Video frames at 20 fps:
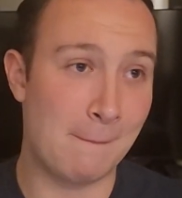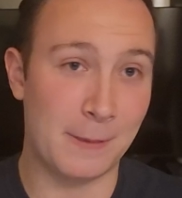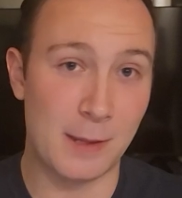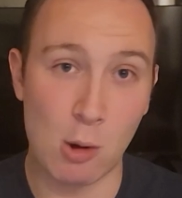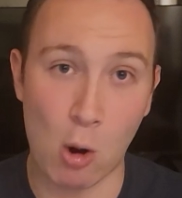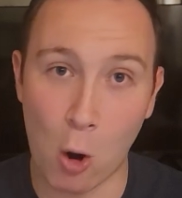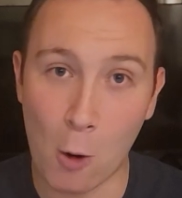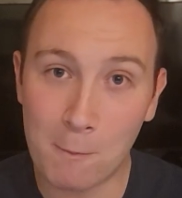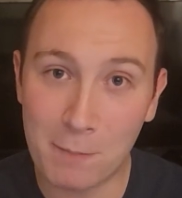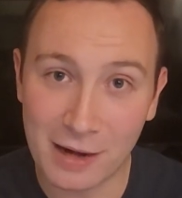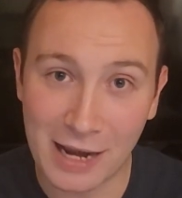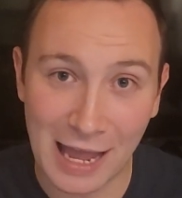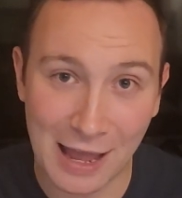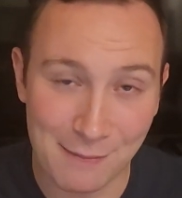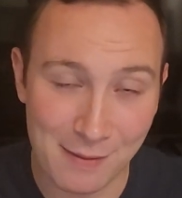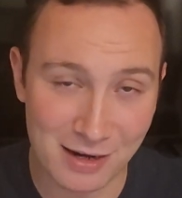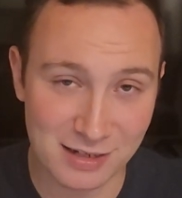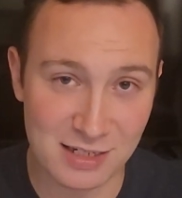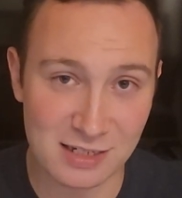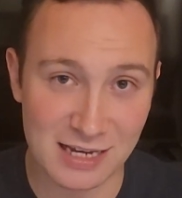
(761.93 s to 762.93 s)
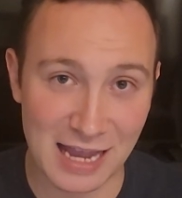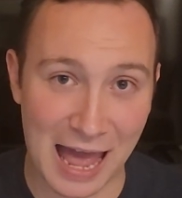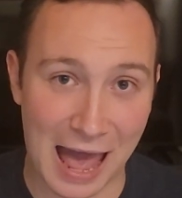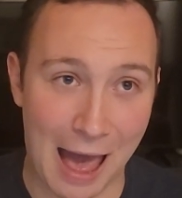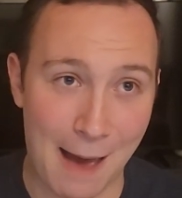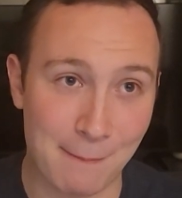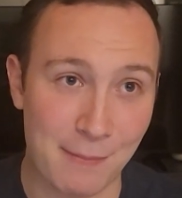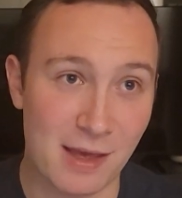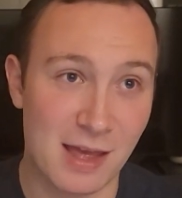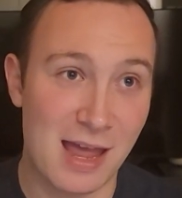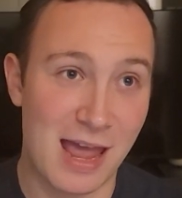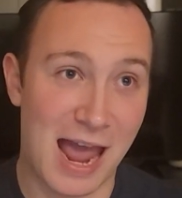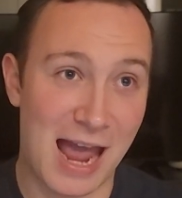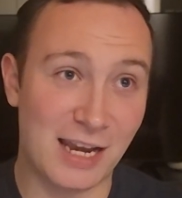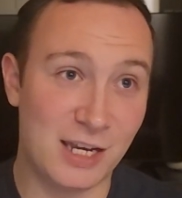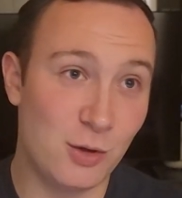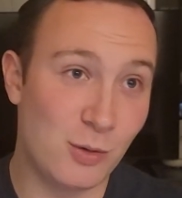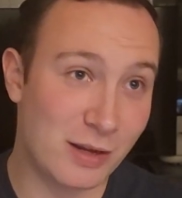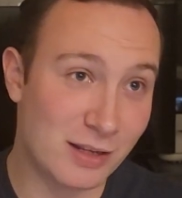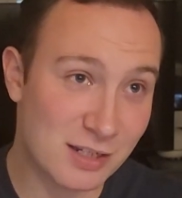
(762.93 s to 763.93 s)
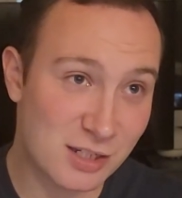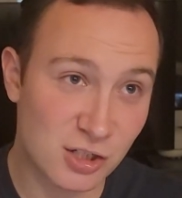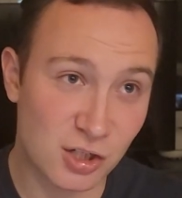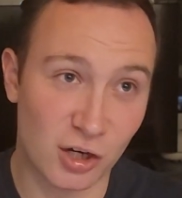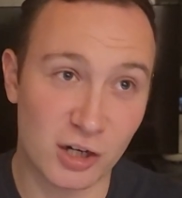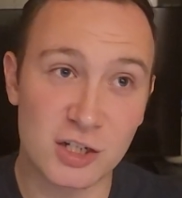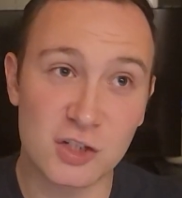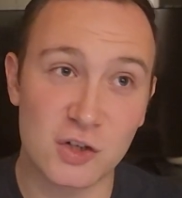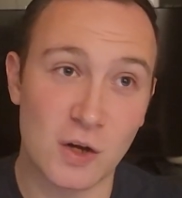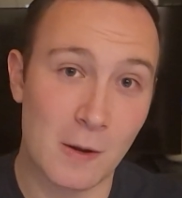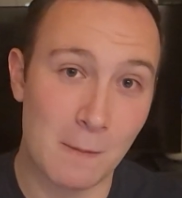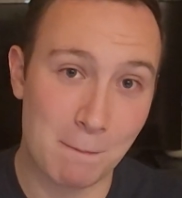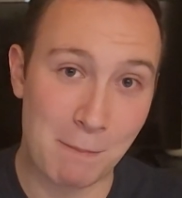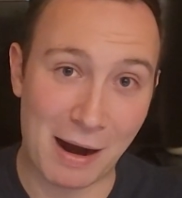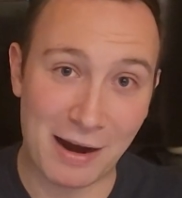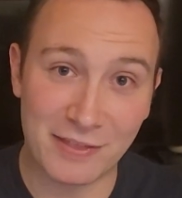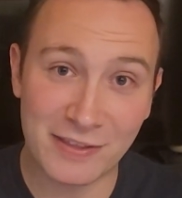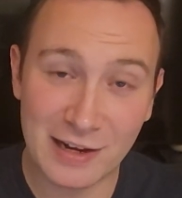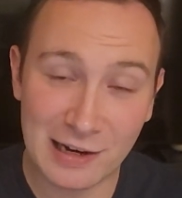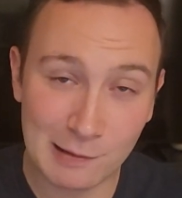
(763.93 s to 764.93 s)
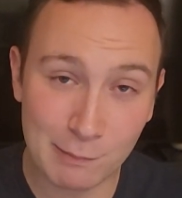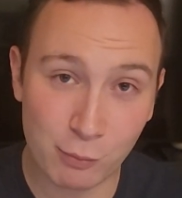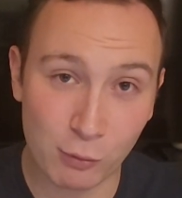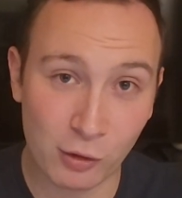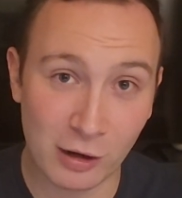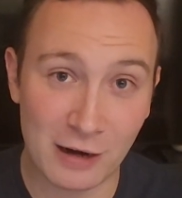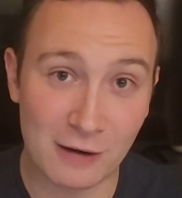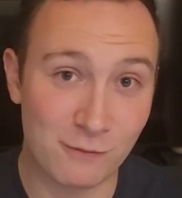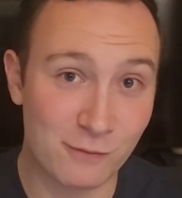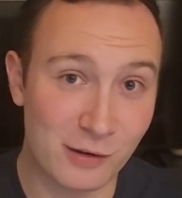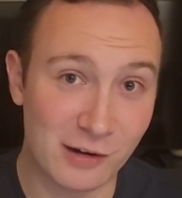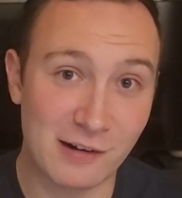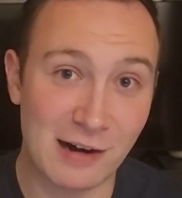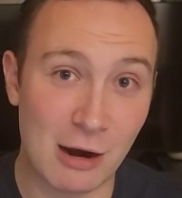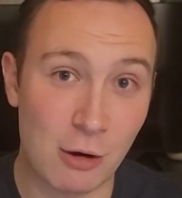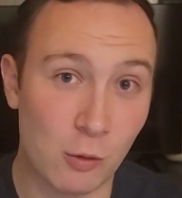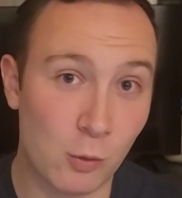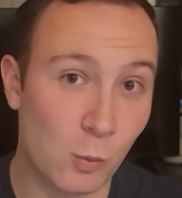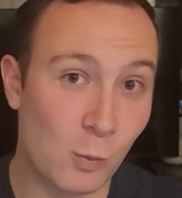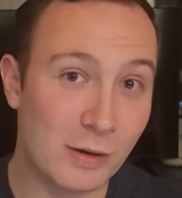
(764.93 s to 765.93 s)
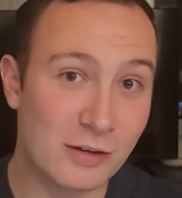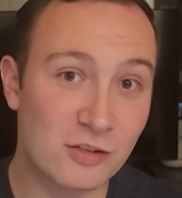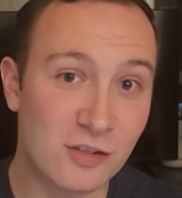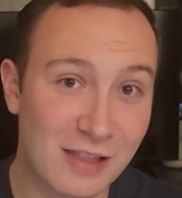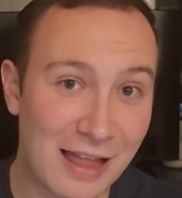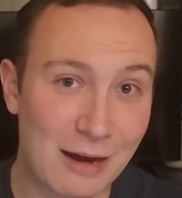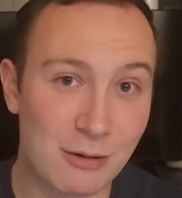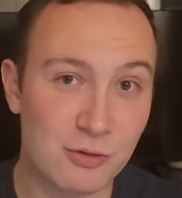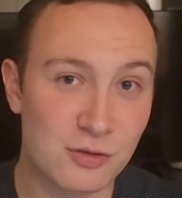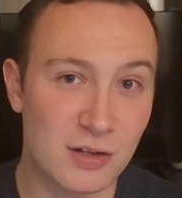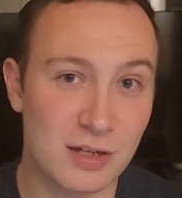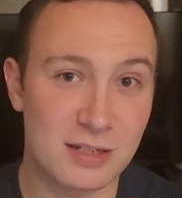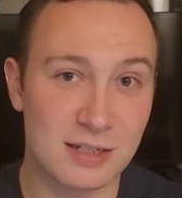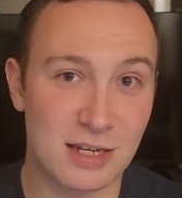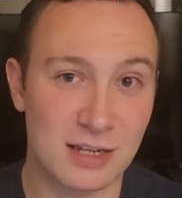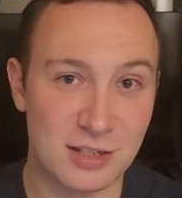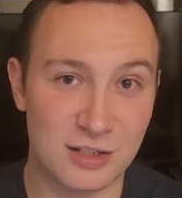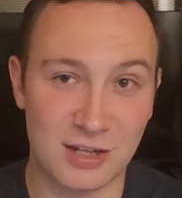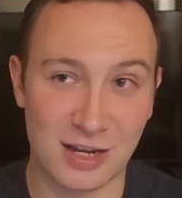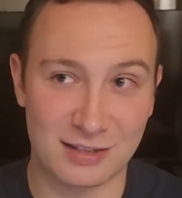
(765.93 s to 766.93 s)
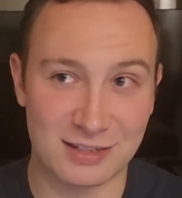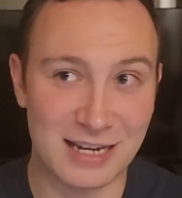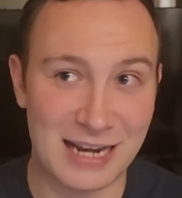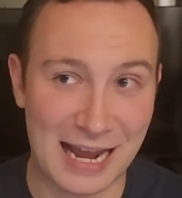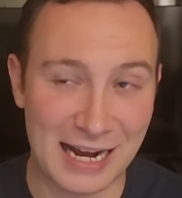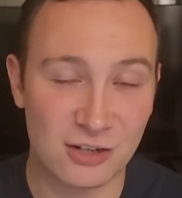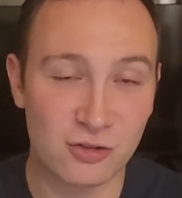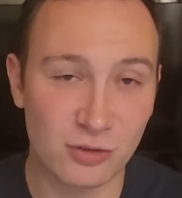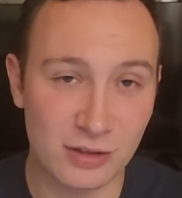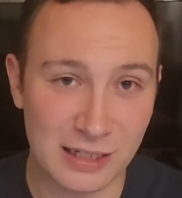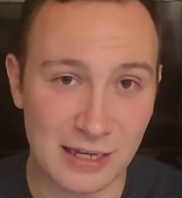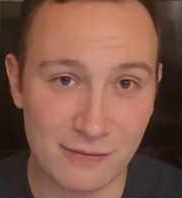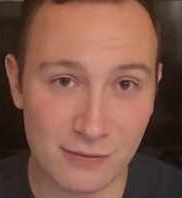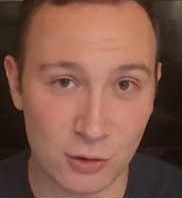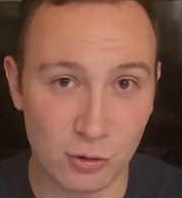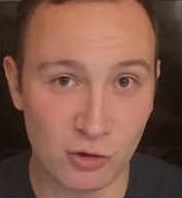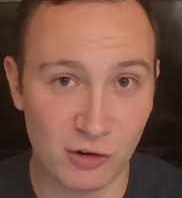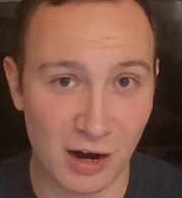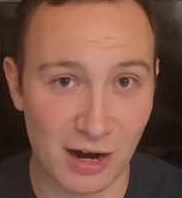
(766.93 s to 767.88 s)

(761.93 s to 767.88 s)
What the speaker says: You open Amex's app and you can search by the airport and figure out which lounges does it actually give you